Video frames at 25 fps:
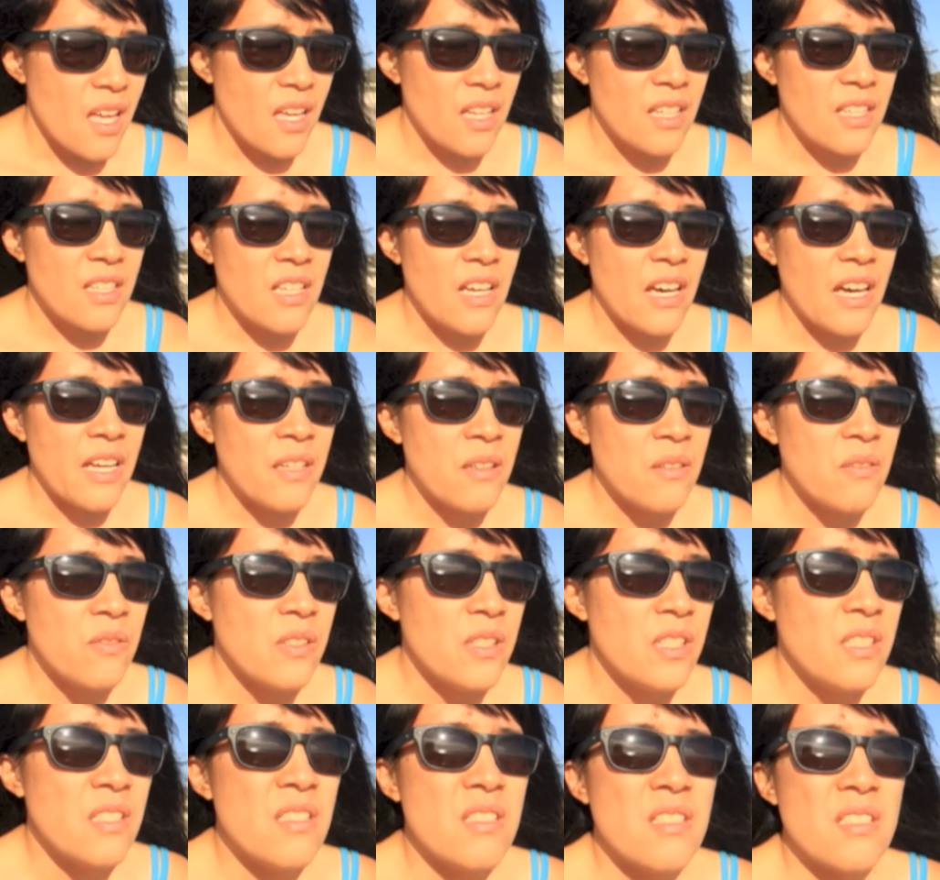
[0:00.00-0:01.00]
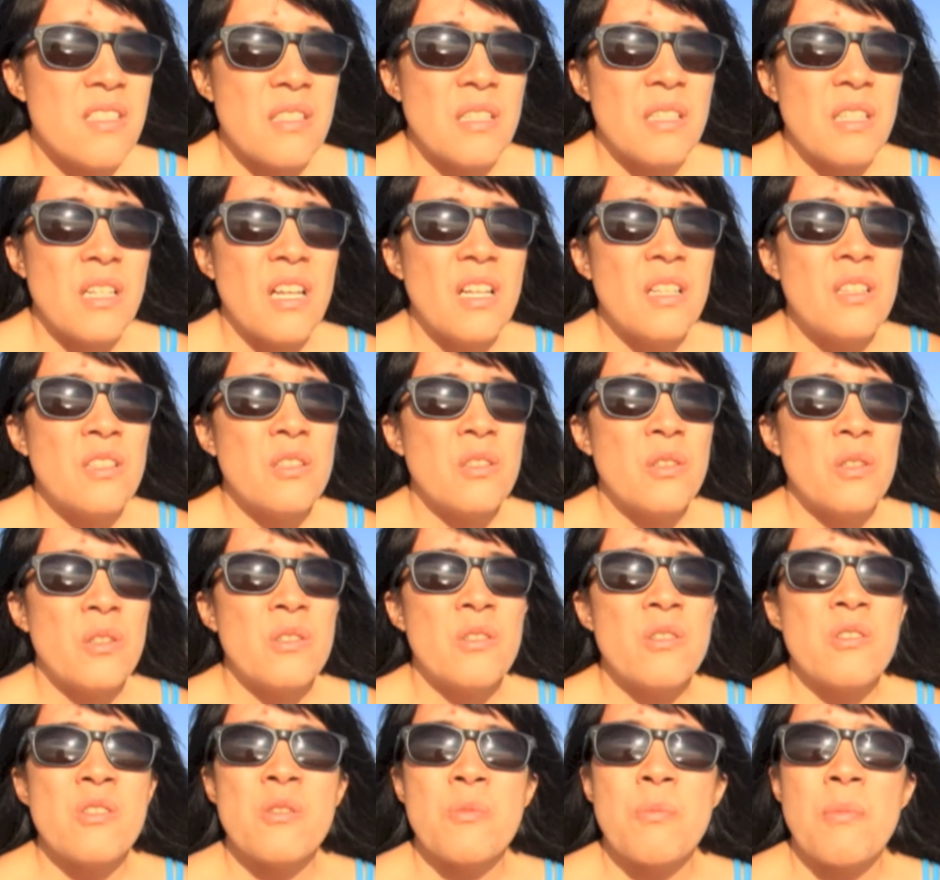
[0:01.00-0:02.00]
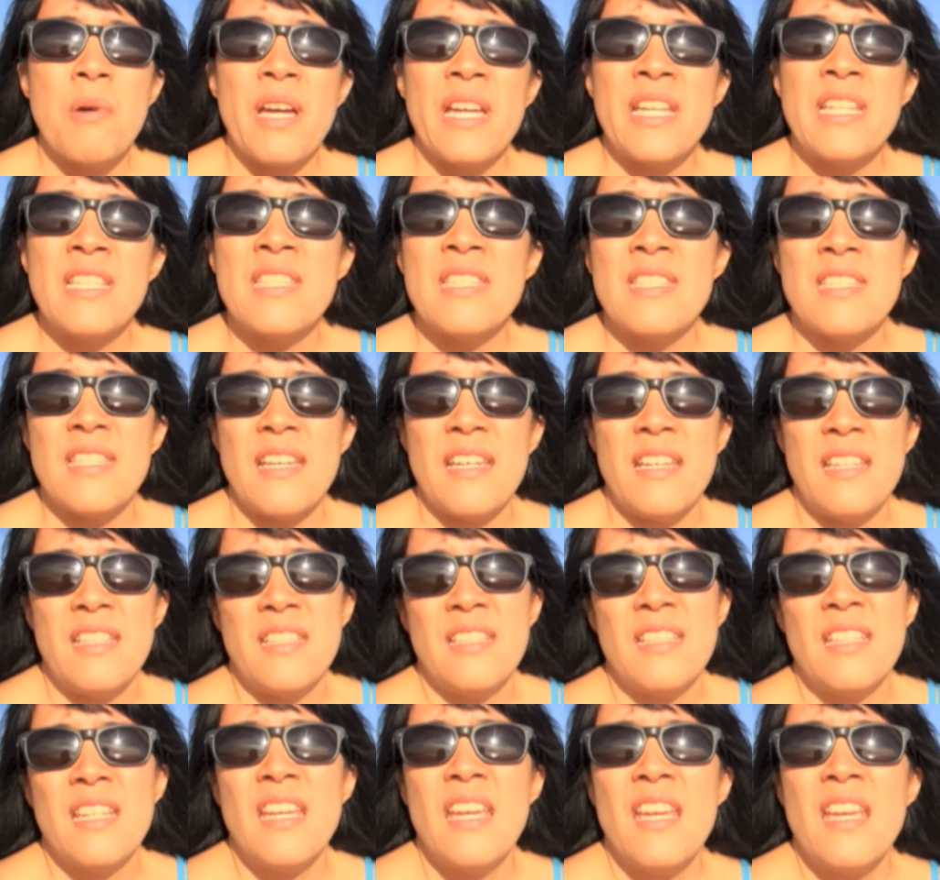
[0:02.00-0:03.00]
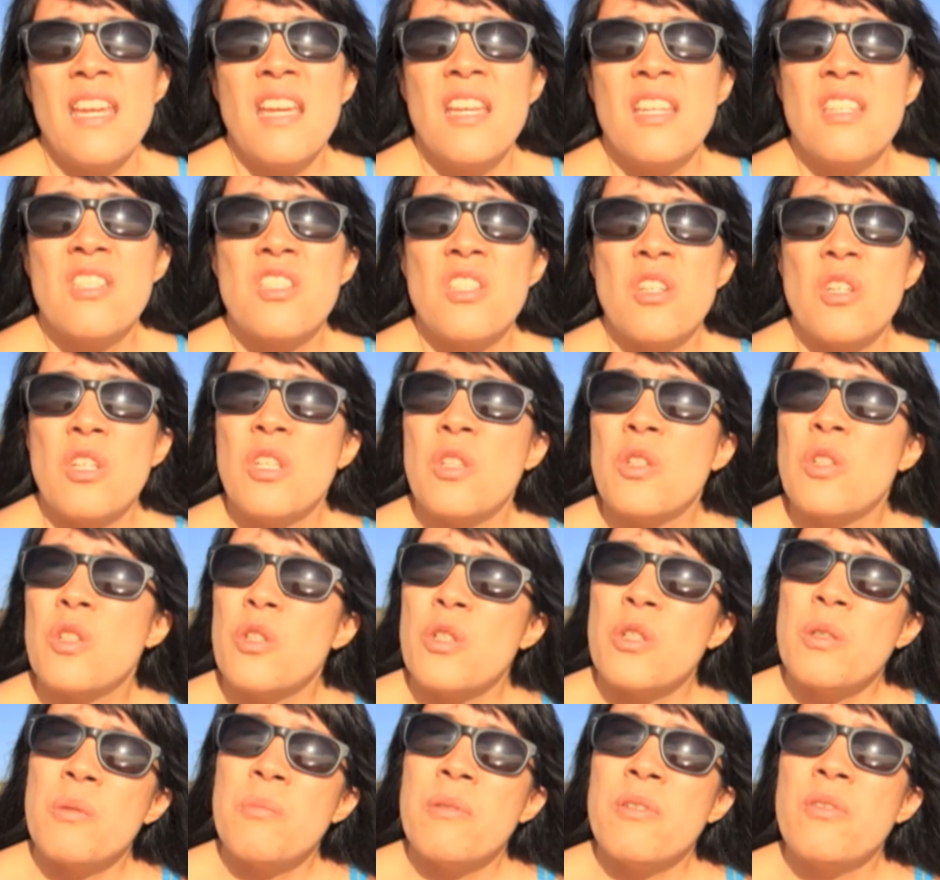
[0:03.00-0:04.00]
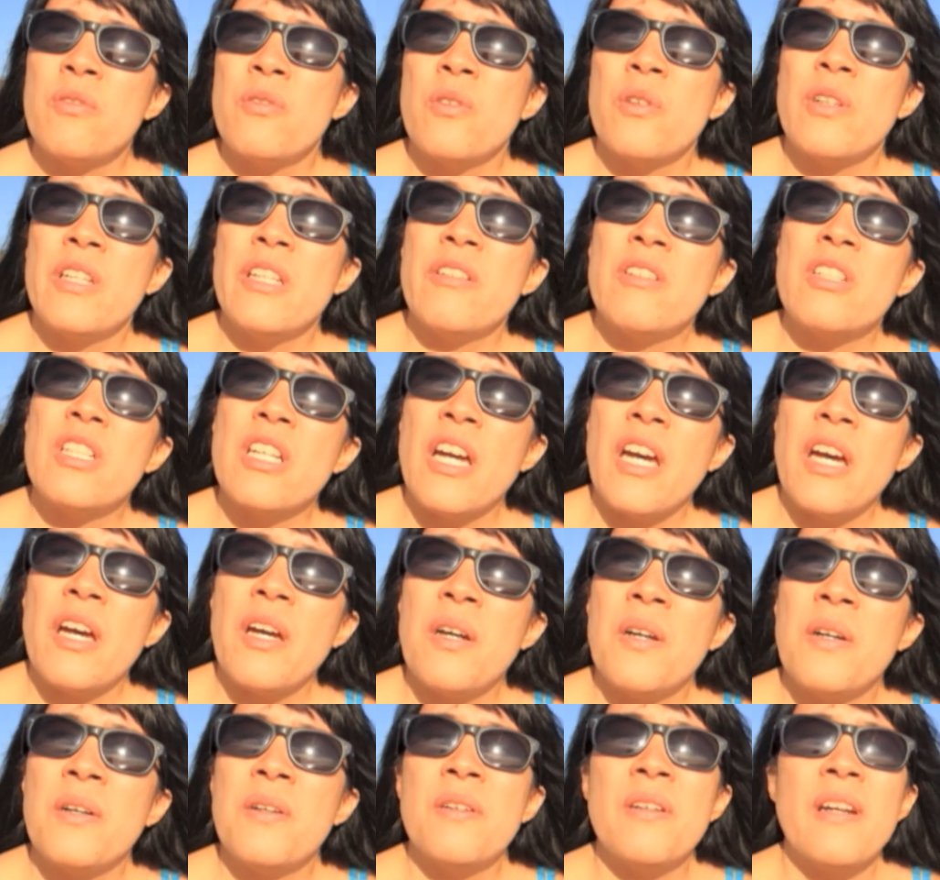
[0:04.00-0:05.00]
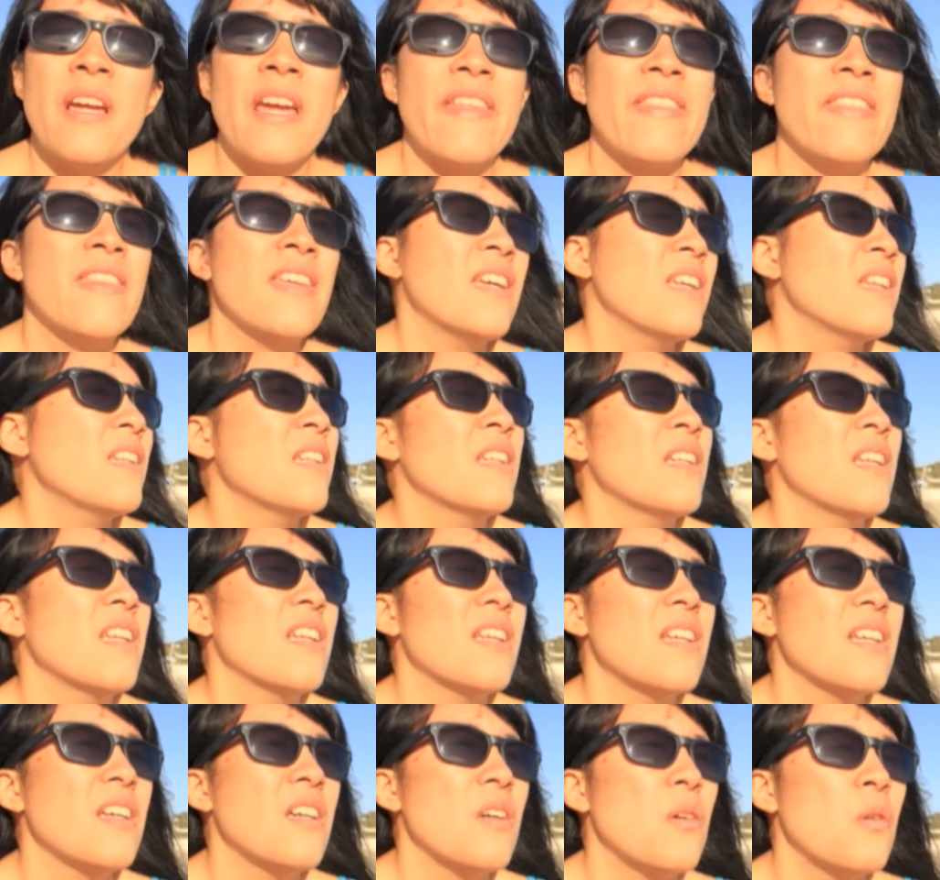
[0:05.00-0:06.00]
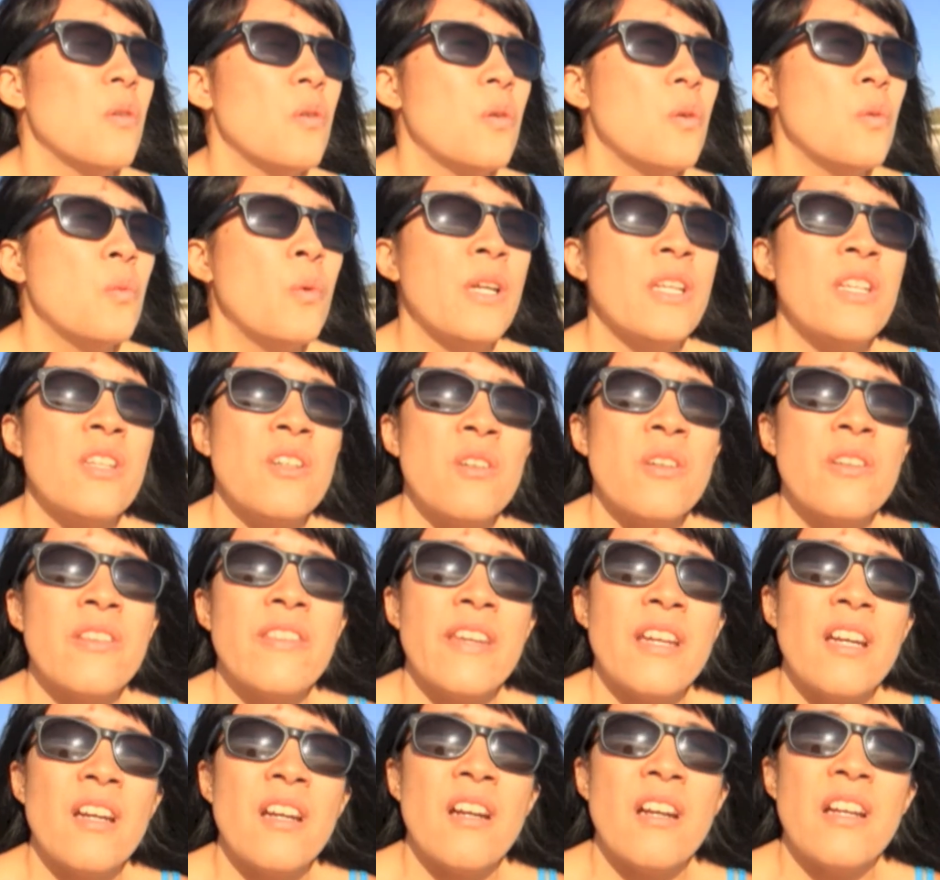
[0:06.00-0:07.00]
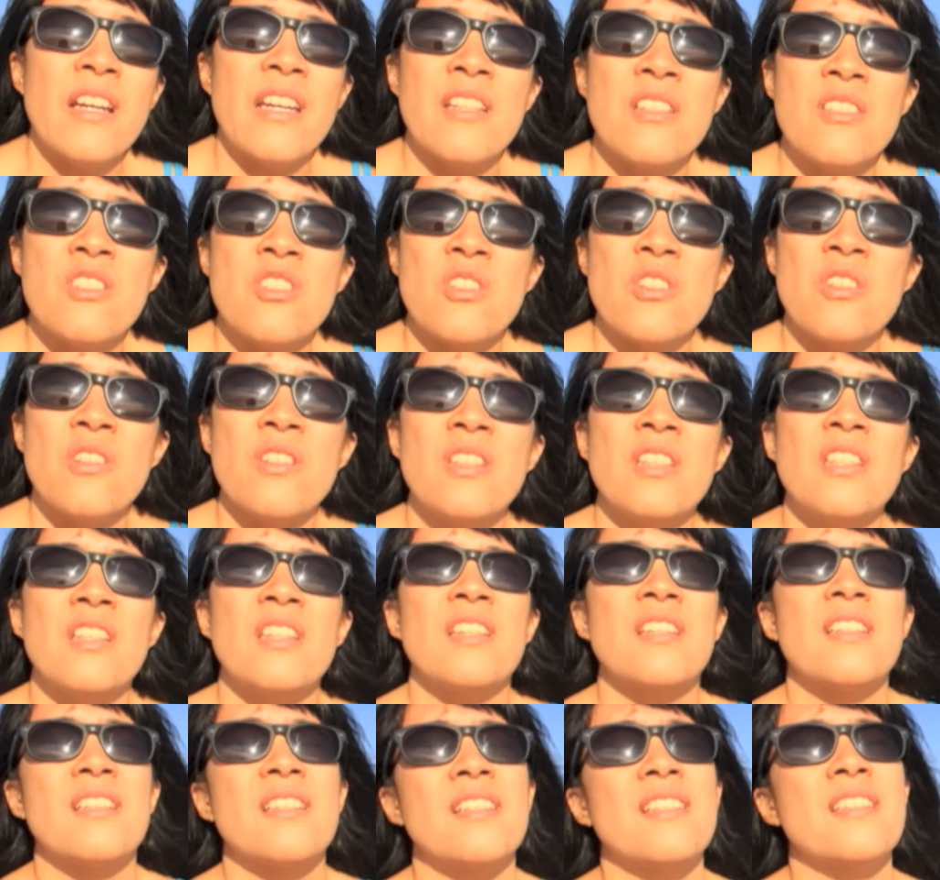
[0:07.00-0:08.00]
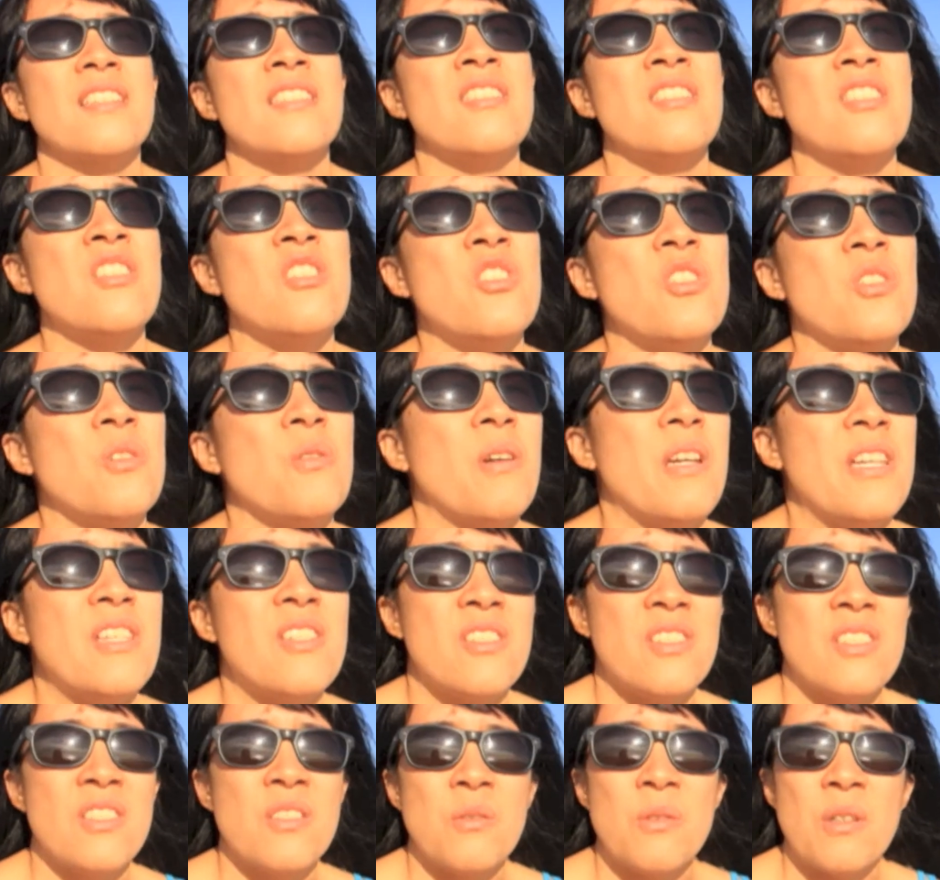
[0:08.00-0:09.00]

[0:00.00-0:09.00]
A lot of it is a learner's mindset. So you learn before you go, and then when you're there, enter the situation